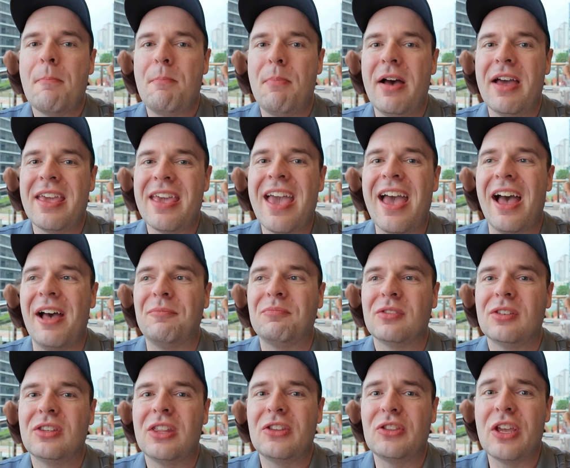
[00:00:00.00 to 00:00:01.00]
But yeah,
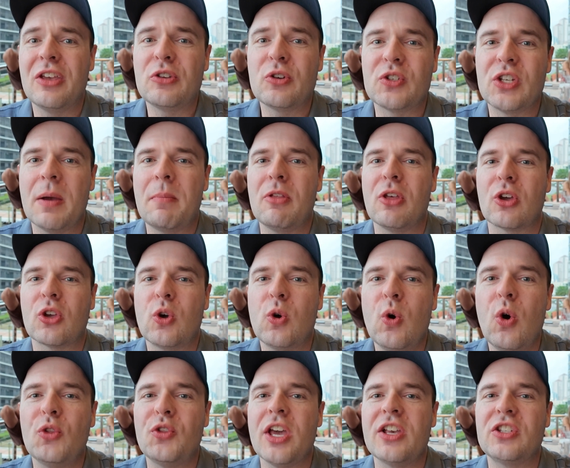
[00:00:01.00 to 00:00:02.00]
these are some of the
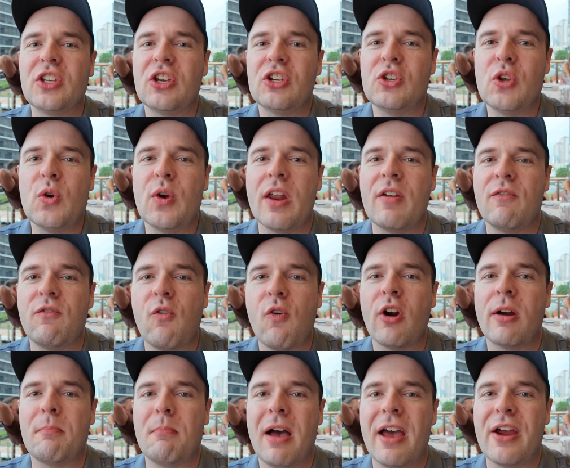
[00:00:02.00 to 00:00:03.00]
cool things you can do in
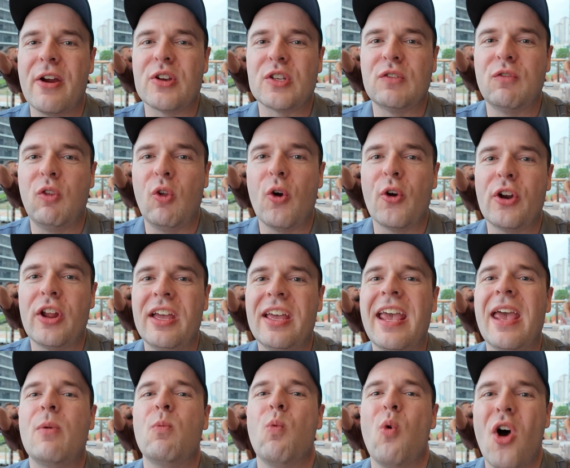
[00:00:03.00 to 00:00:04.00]
Fort Myers, Florida
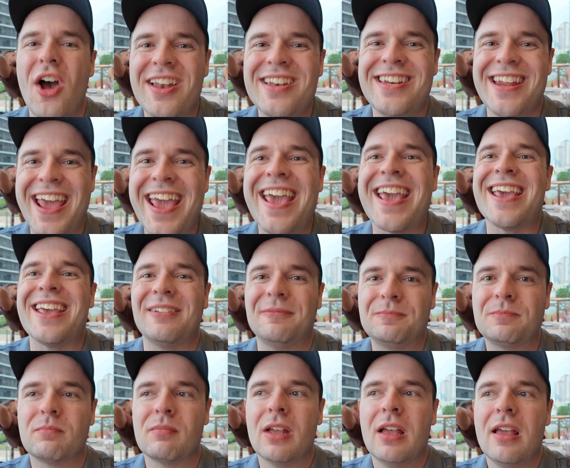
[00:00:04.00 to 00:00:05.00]
in one day.
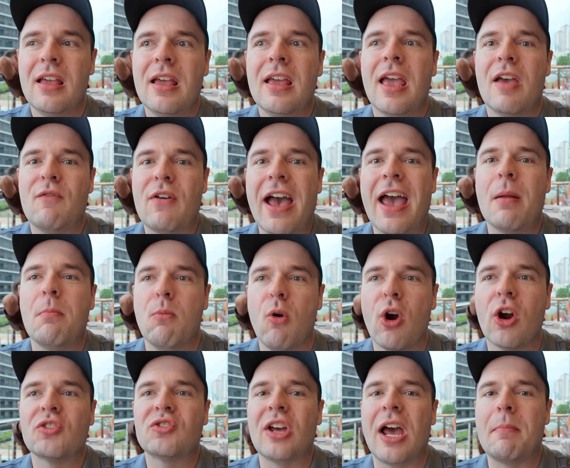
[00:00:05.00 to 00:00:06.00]
If I had
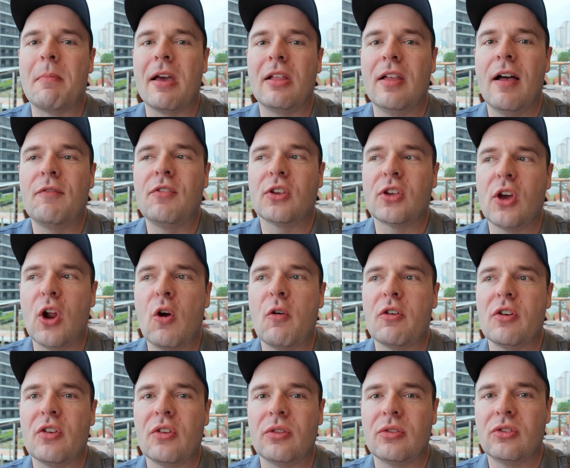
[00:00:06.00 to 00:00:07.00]
more time, I'd love to go
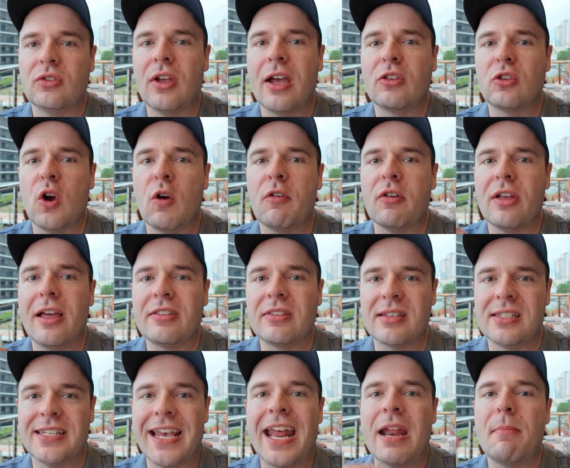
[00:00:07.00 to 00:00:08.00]
over to the
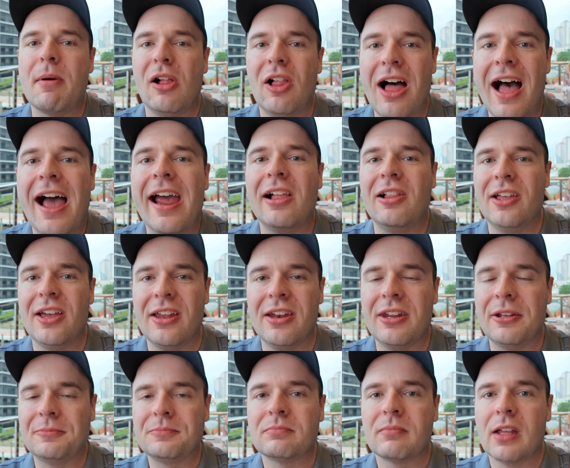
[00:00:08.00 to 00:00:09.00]
Sanibel
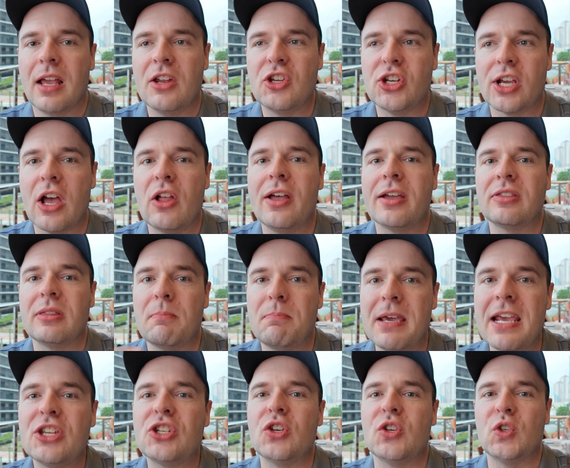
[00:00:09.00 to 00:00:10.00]
Island and check out like the
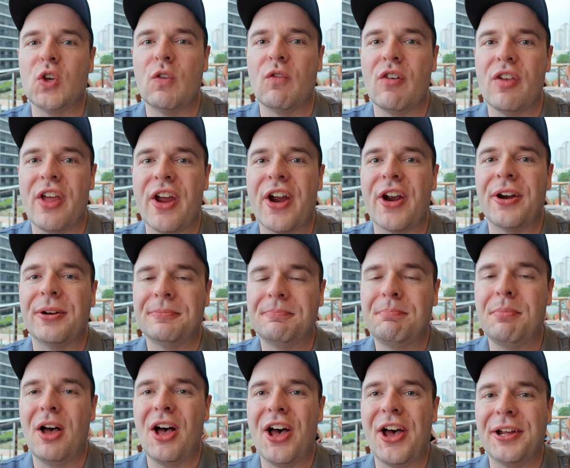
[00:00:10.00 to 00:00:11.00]
beaches over there,
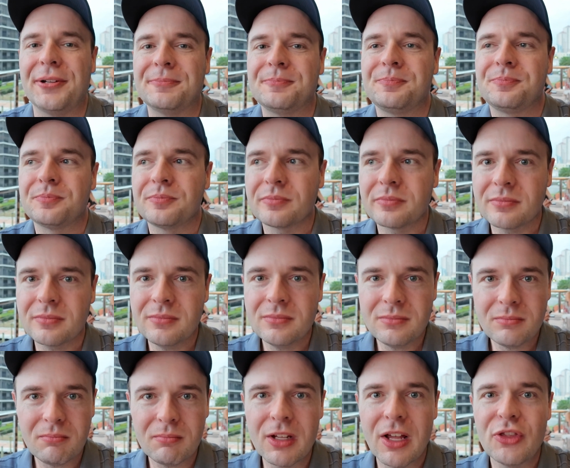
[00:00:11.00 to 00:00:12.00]
but
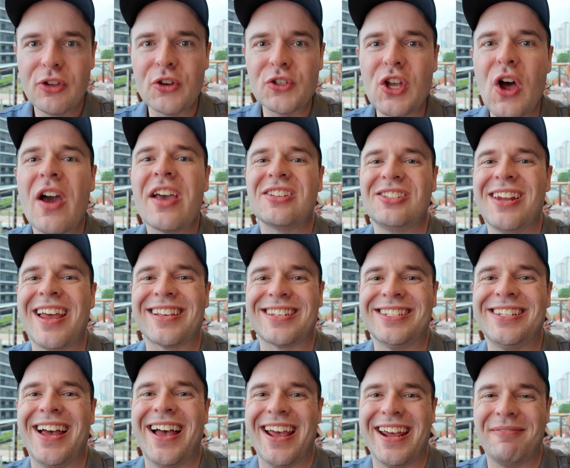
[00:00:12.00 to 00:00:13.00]
there's always
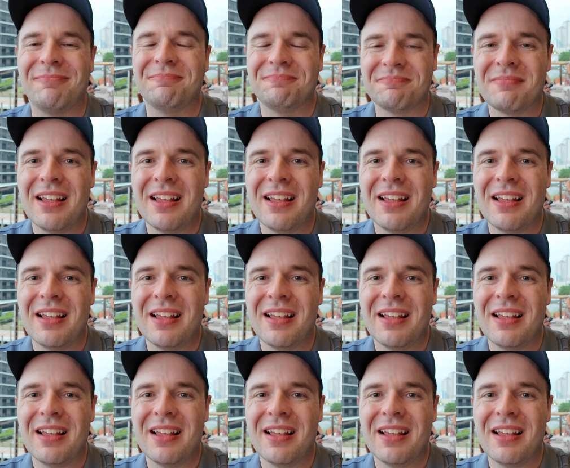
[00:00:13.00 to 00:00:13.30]
next time.